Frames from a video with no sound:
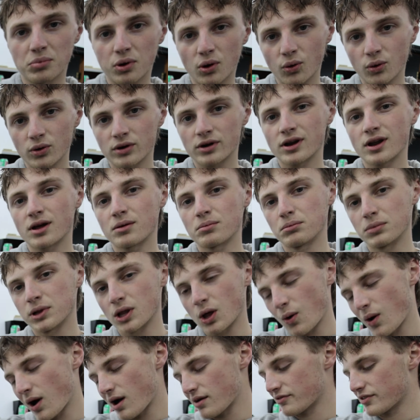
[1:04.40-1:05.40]
port
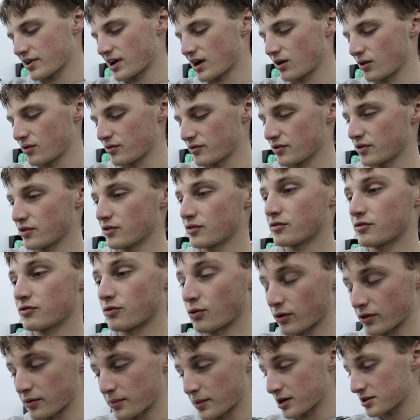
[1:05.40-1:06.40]
blow-off valve
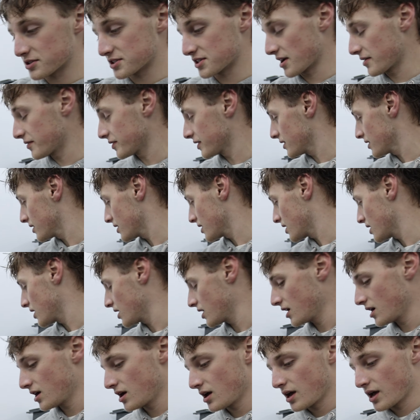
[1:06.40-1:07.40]
for the Mark 7.
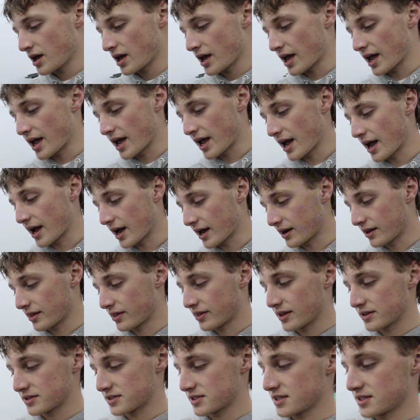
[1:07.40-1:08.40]

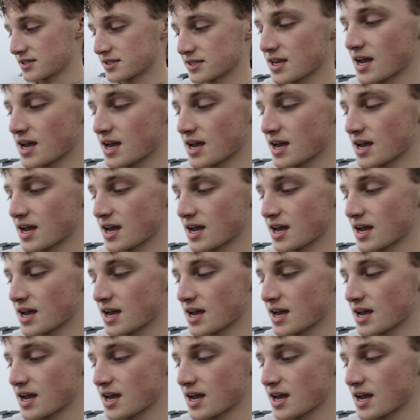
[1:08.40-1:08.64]
And this has